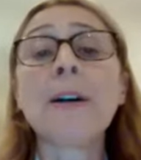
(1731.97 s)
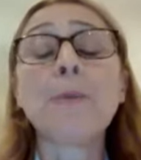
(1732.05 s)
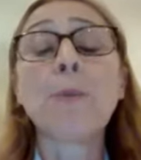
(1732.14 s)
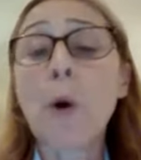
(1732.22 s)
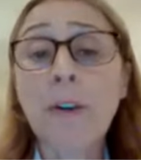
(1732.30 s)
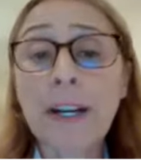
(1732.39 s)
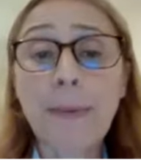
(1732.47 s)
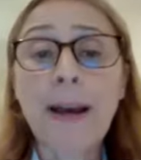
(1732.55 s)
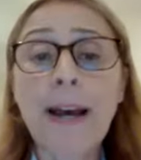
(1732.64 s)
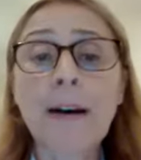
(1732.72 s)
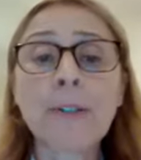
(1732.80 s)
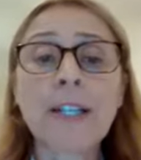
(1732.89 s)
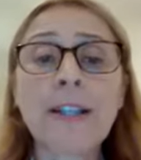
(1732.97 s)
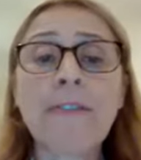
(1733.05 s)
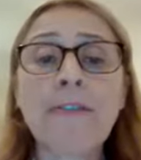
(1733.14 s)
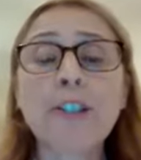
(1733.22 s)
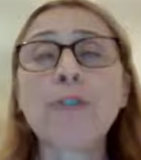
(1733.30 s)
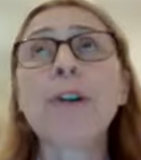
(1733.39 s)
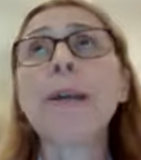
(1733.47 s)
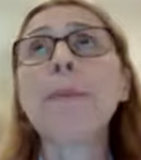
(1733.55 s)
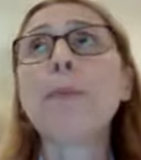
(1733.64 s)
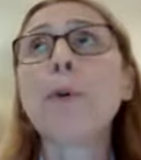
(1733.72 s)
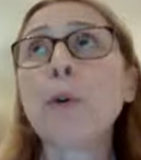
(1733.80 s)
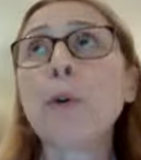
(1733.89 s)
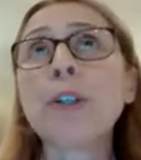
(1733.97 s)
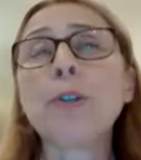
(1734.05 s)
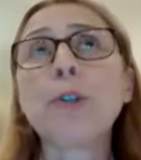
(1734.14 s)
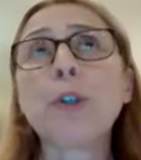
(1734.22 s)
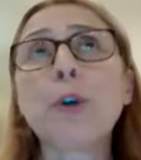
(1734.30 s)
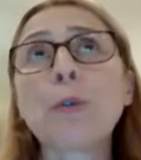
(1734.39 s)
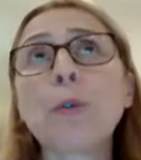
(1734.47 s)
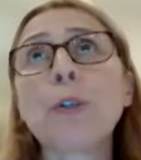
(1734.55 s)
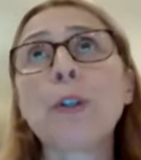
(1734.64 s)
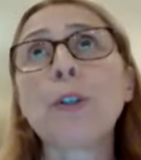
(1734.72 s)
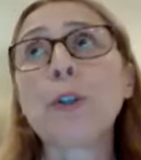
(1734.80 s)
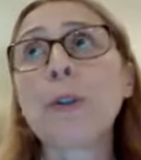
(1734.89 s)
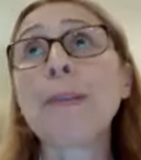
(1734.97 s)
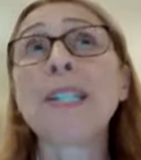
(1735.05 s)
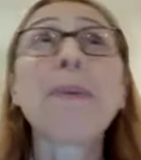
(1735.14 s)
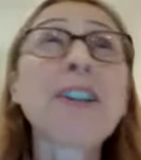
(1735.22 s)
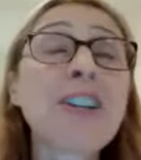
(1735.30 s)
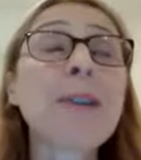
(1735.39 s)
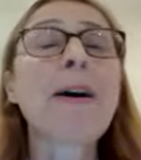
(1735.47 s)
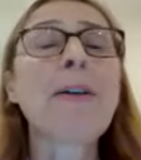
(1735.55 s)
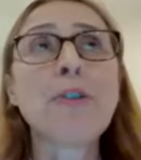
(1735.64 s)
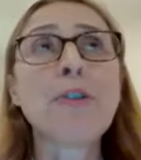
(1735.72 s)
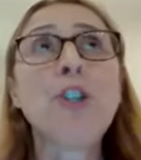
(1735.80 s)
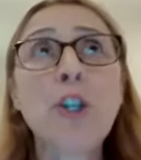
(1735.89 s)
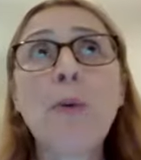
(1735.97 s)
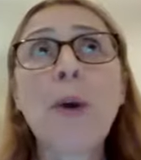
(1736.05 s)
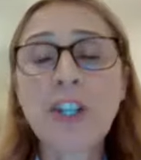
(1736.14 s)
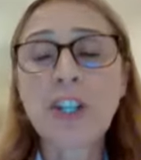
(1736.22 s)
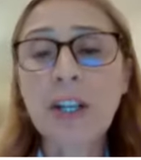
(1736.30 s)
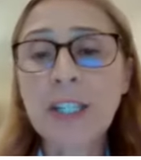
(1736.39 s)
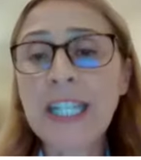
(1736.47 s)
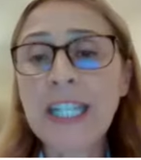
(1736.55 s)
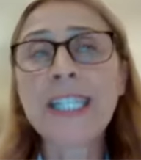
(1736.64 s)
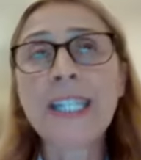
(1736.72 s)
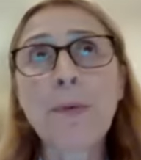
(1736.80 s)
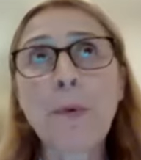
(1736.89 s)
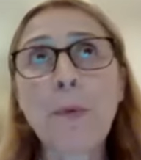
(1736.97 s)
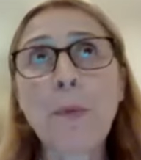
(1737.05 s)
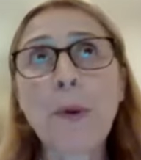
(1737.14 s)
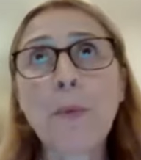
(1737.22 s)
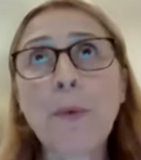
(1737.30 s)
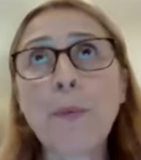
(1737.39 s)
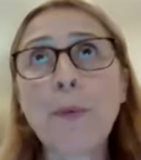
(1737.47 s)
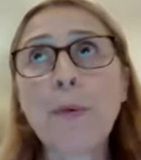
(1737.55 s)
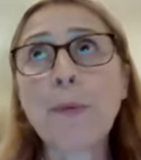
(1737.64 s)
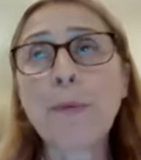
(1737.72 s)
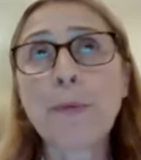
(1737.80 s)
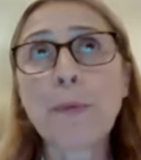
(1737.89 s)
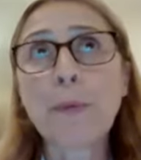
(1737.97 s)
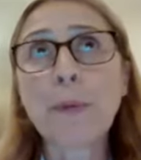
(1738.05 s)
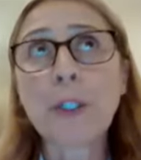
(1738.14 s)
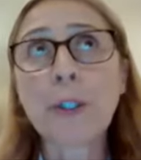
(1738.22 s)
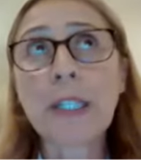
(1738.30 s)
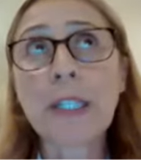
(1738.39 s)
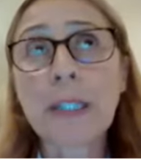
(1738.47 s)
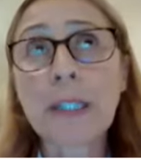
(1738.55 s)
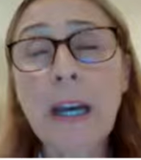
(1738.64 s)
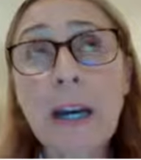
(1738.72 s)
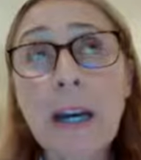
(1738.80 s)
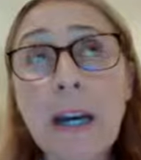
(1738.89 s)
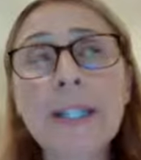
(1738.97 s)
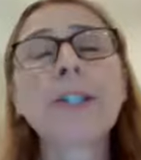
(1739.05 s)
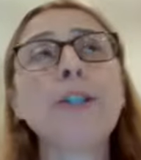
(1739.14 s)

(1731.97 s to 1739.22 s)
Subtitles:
worried about, and therefore it's really important to talk to them, especially about the new HRTs that we discussed.